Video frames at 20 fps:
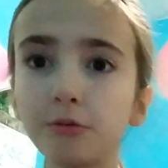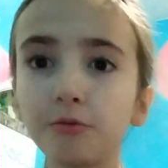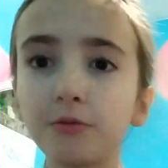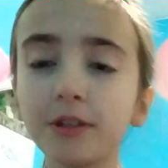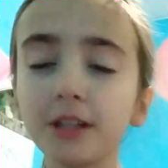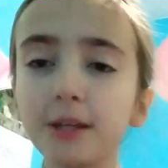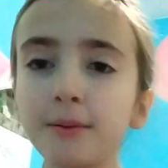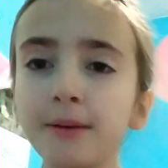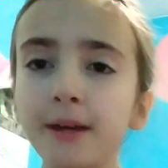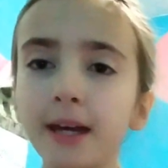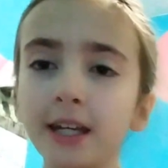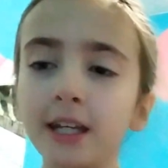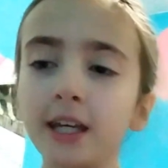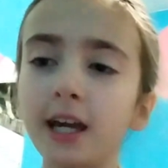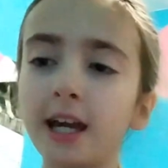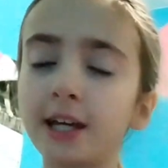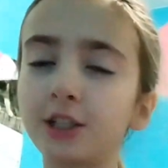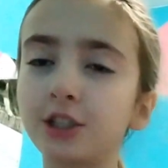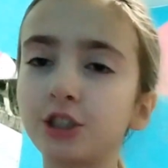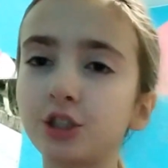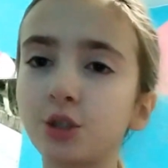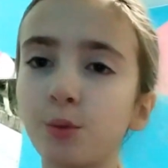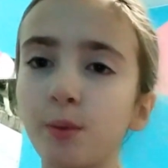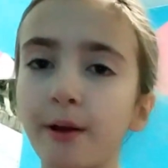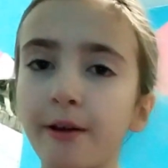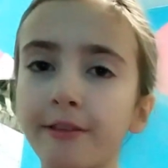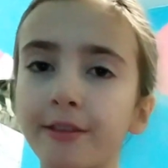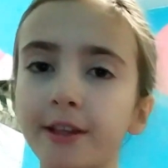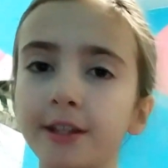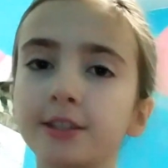really be any age to
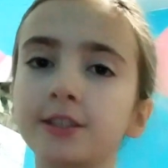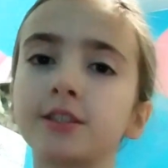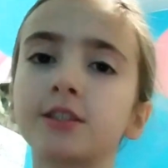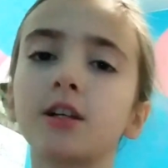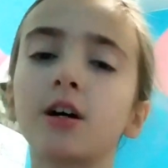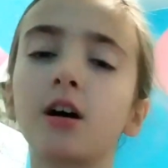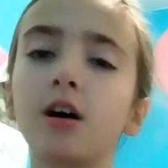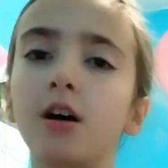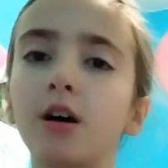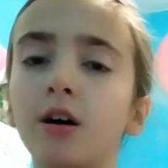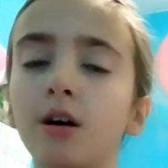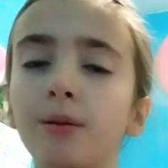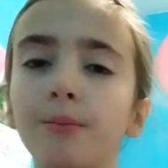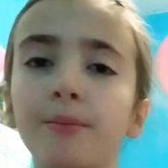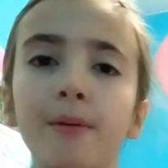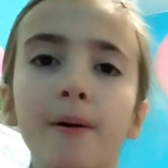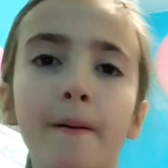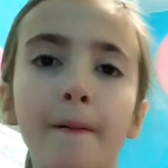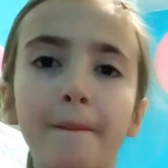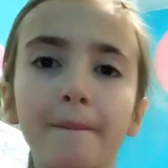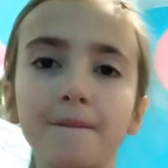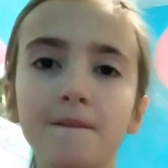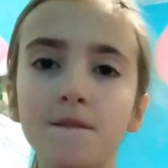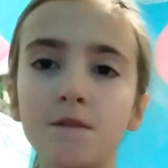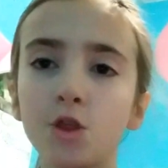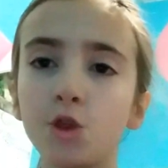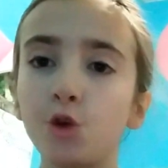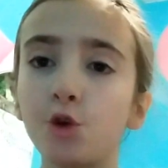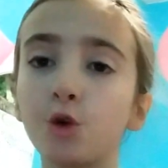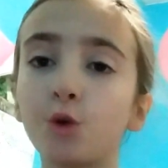wear this.
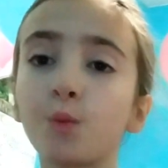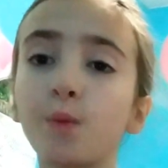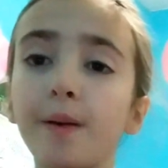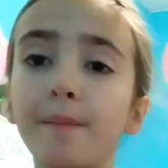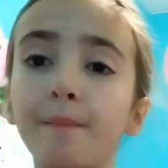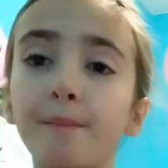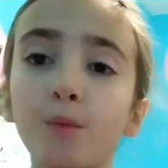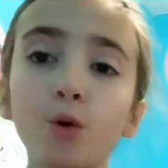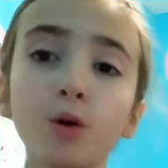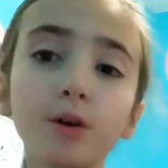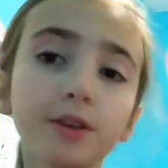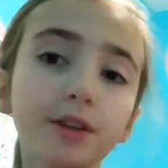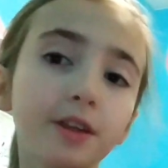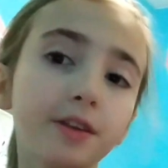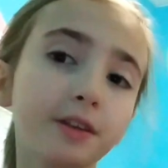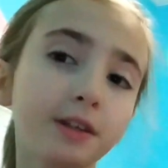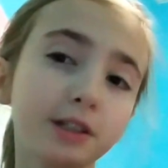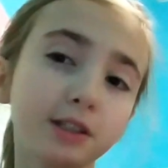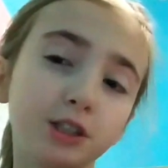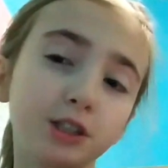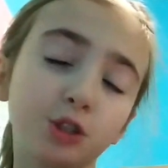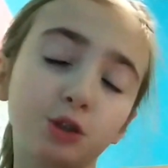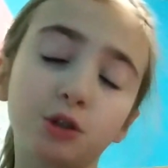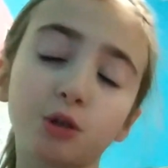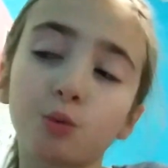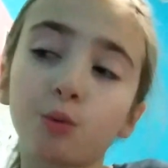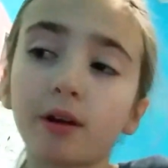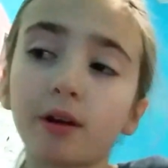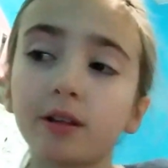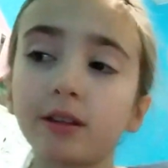You can wear more than this. You
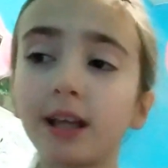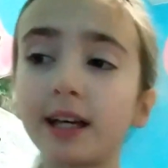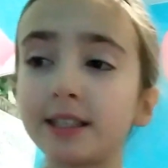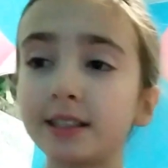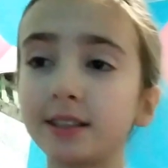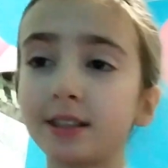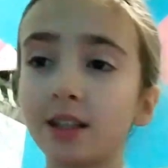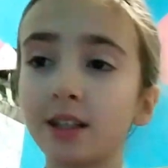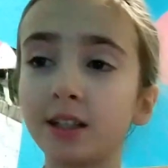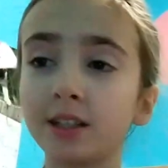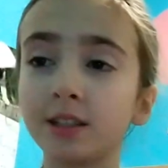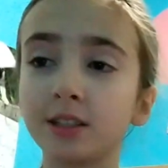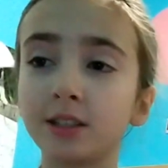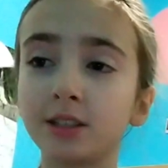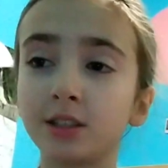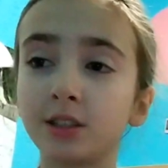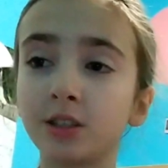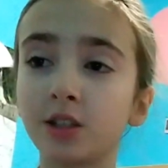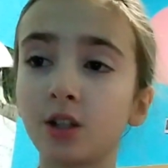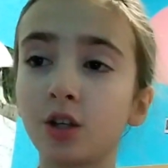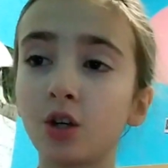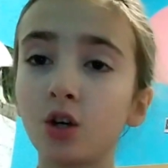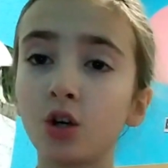can wear less than this.